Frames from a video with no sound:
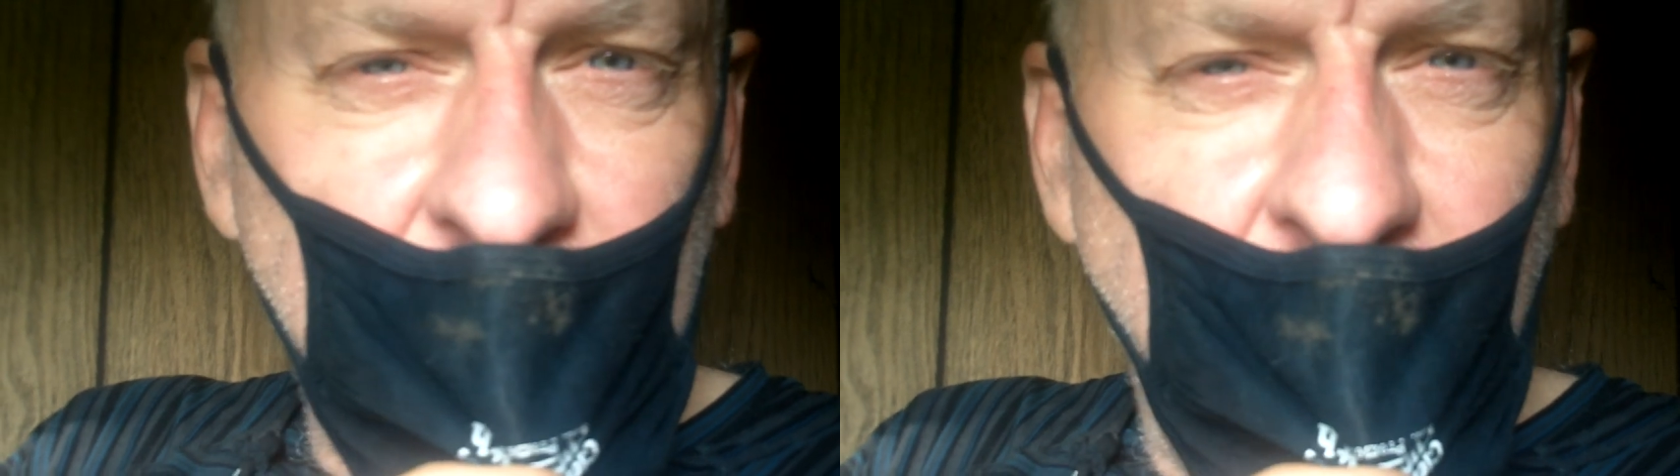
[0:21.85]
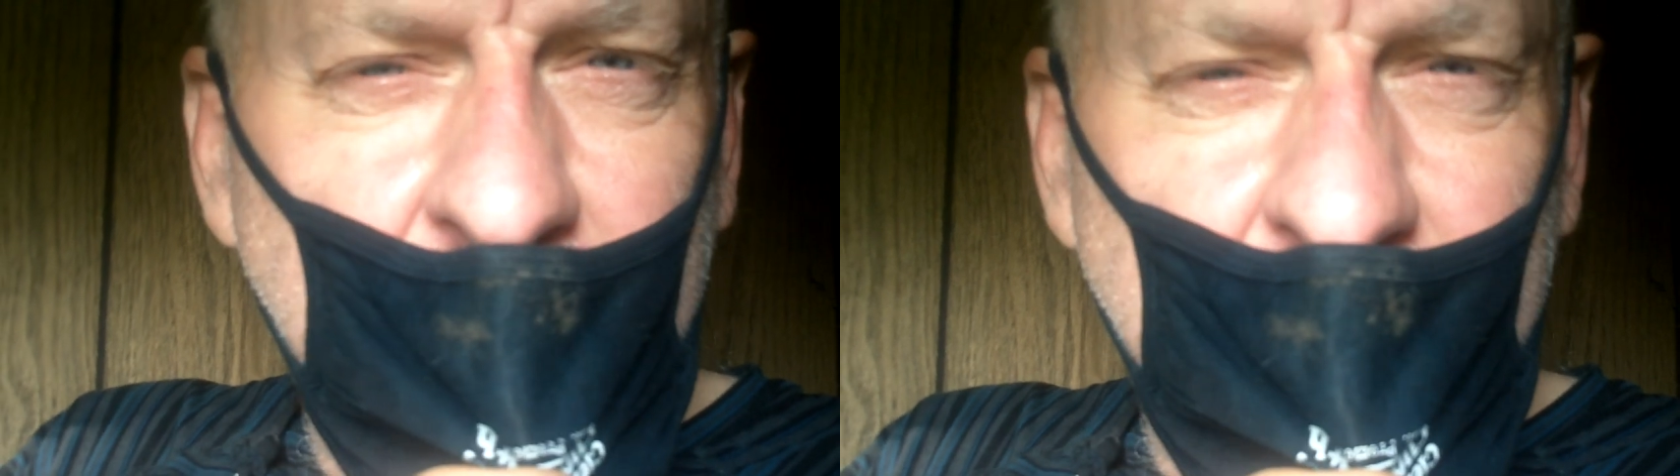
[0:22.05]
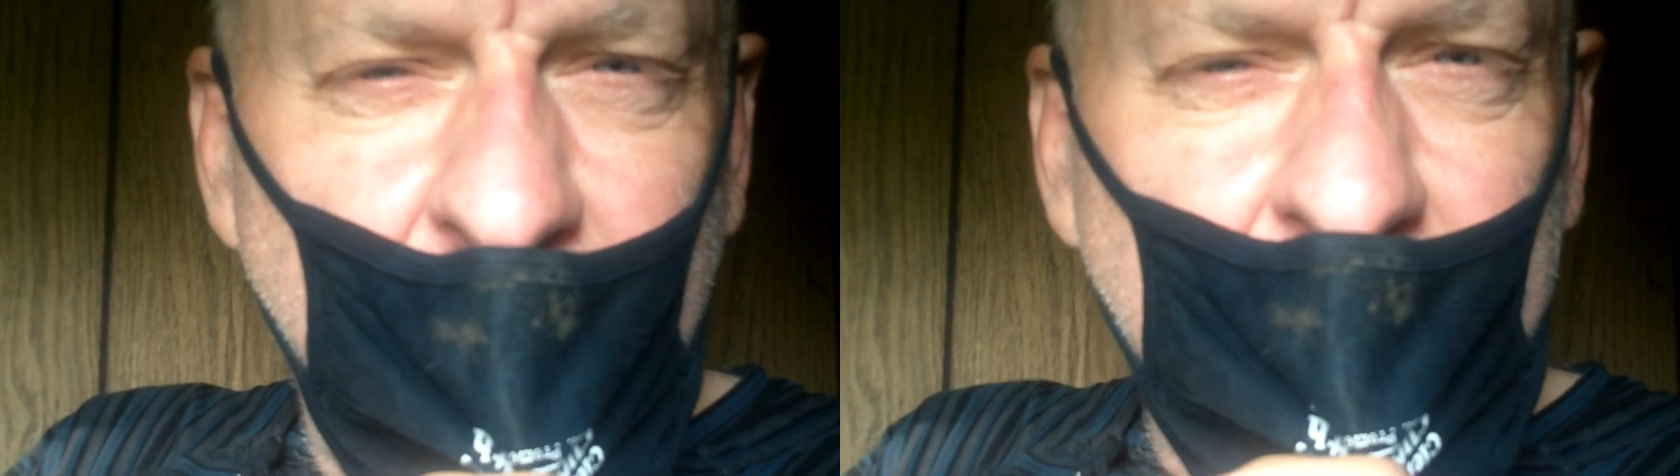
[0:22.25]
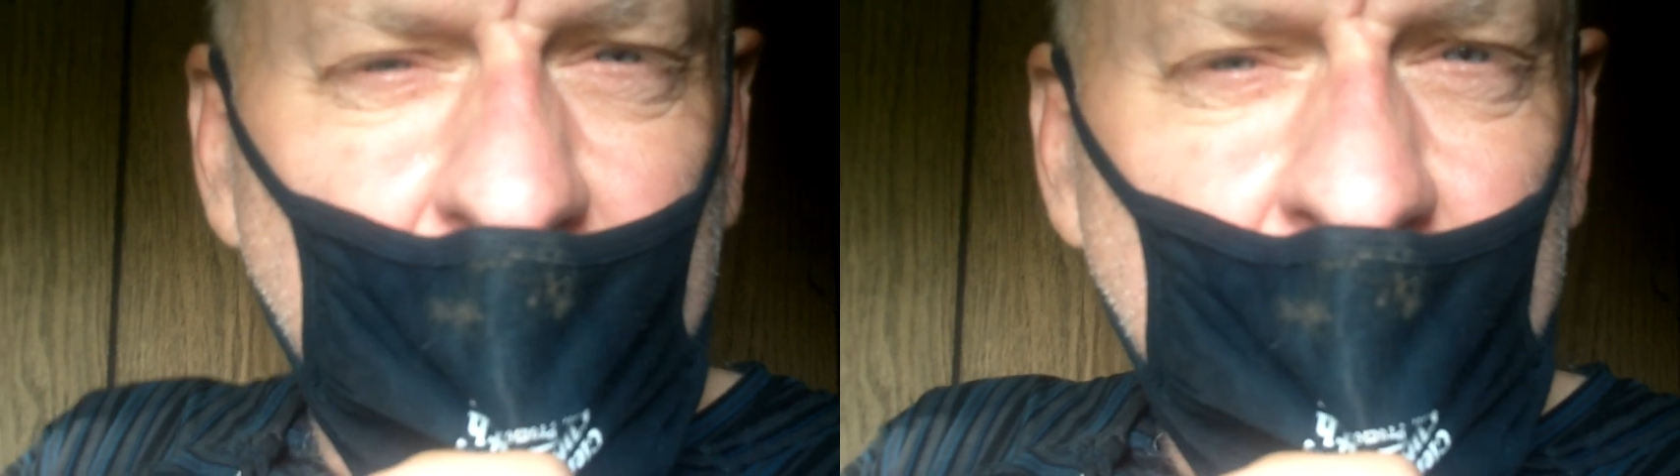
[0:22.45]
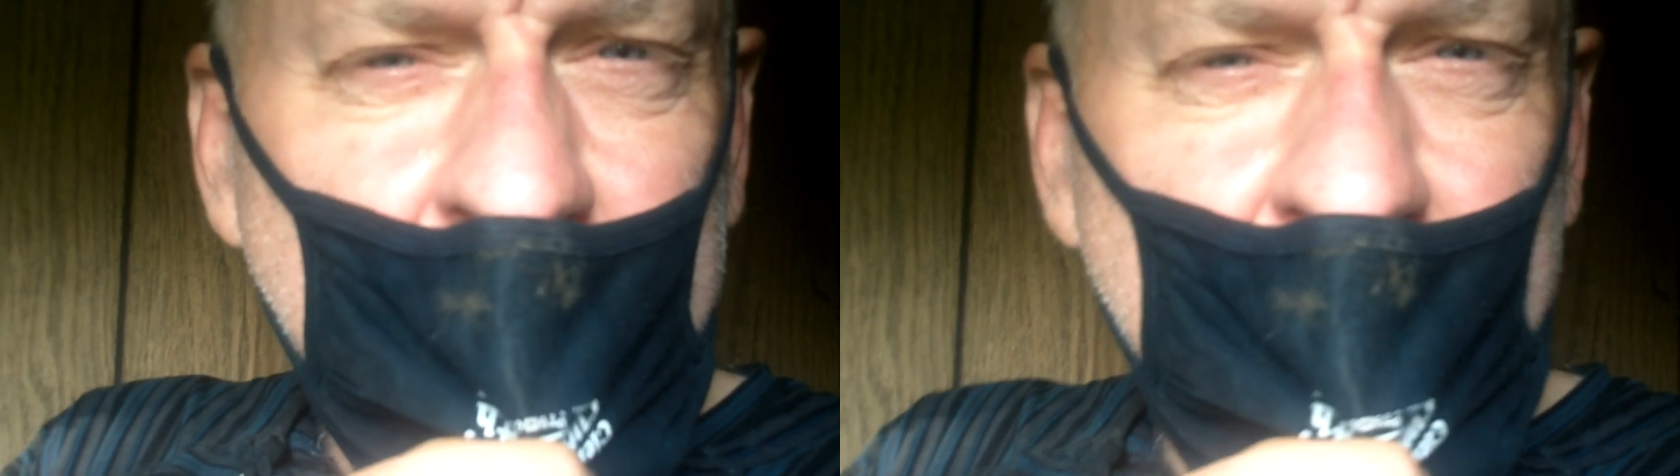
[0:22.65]
late
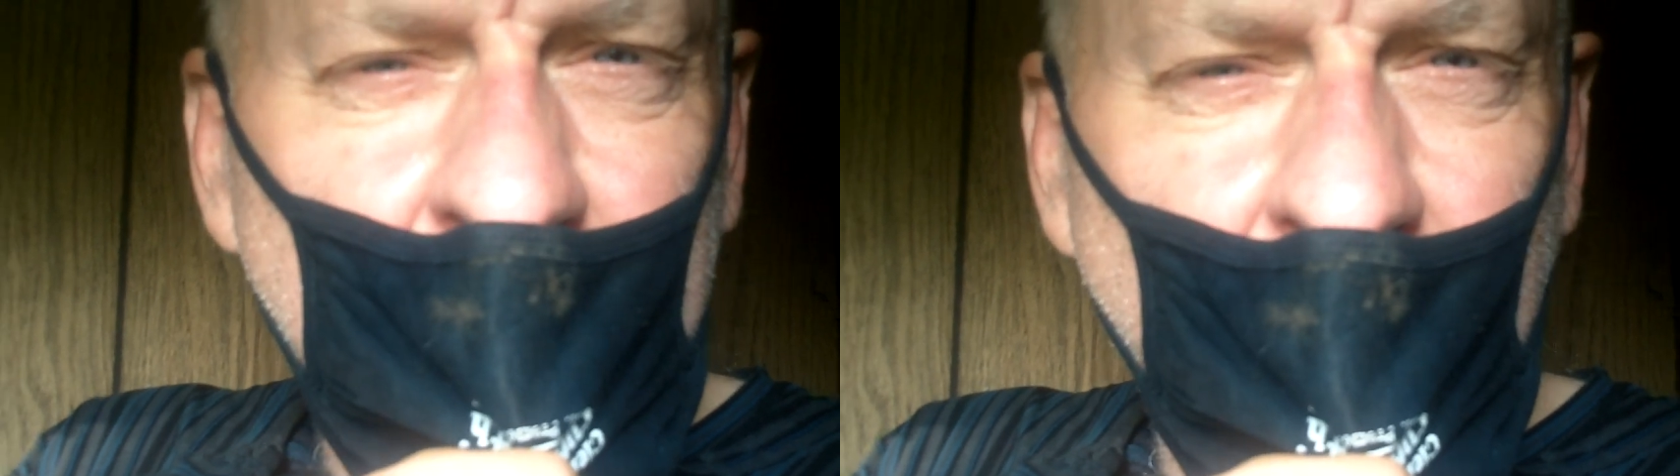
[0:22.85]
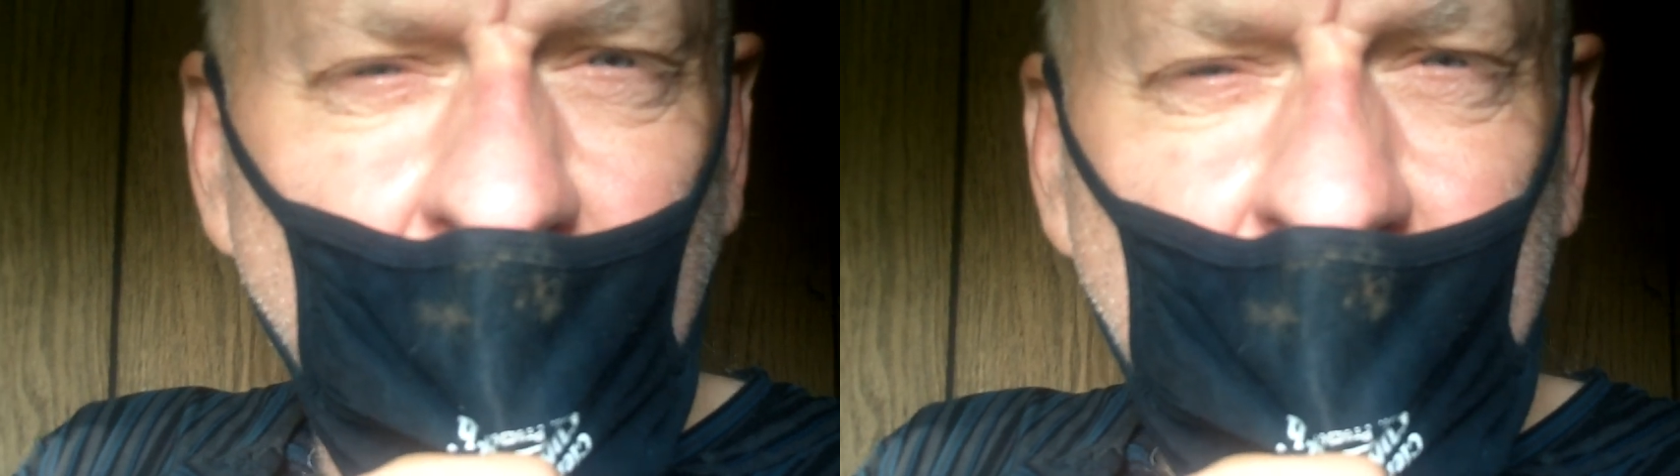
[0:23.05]
80s,